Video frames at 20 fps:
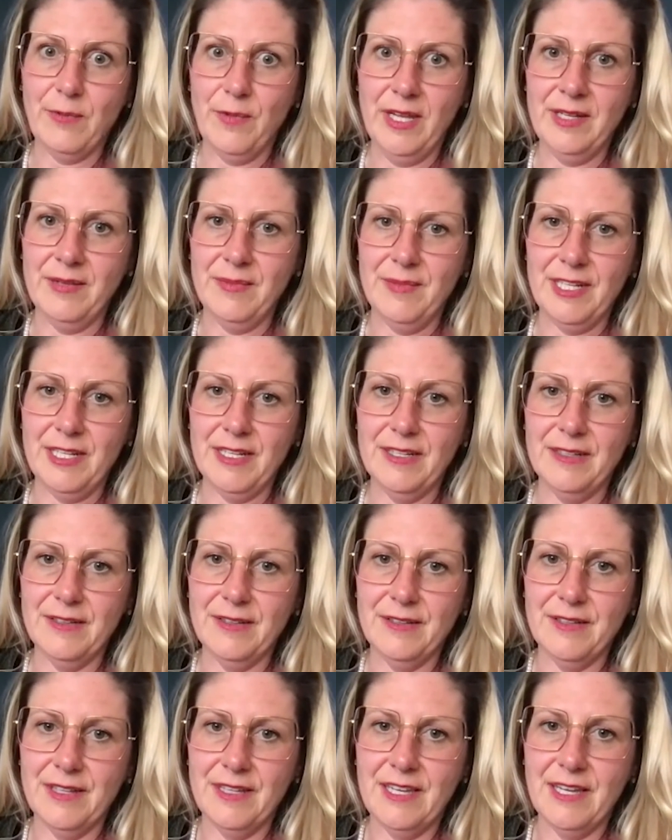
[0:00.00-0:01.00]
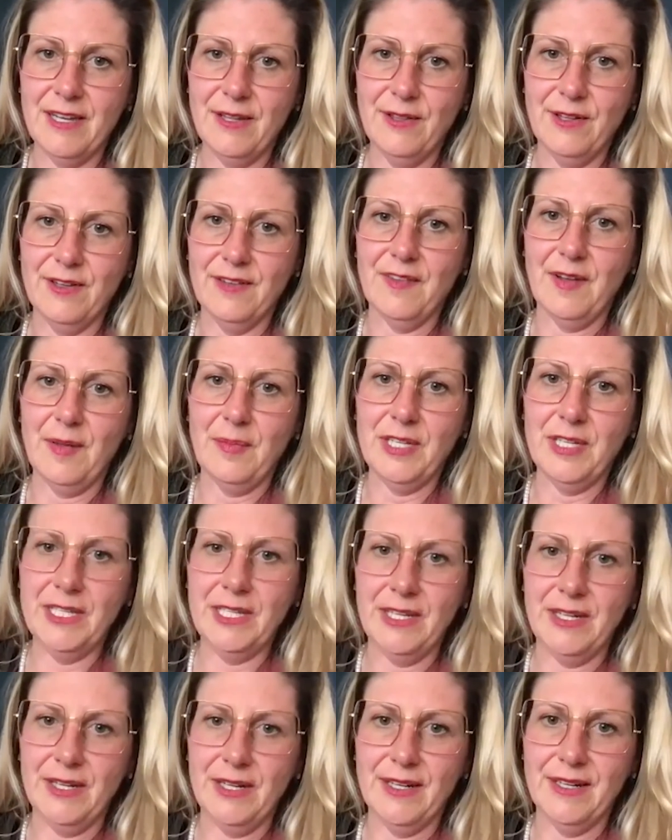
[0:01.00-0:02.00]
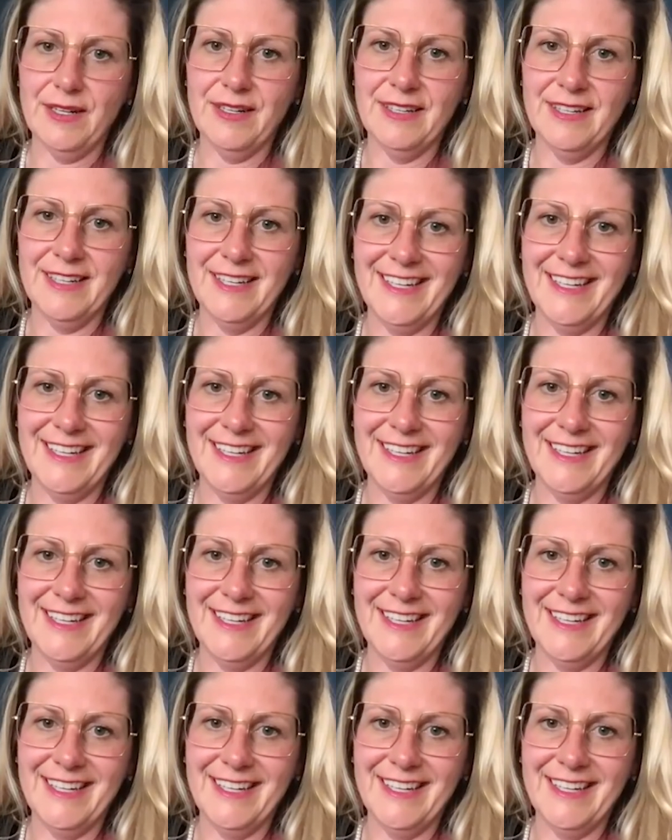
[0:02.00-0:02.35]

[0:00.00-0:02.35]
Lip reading: wait a minute, how long have I been here?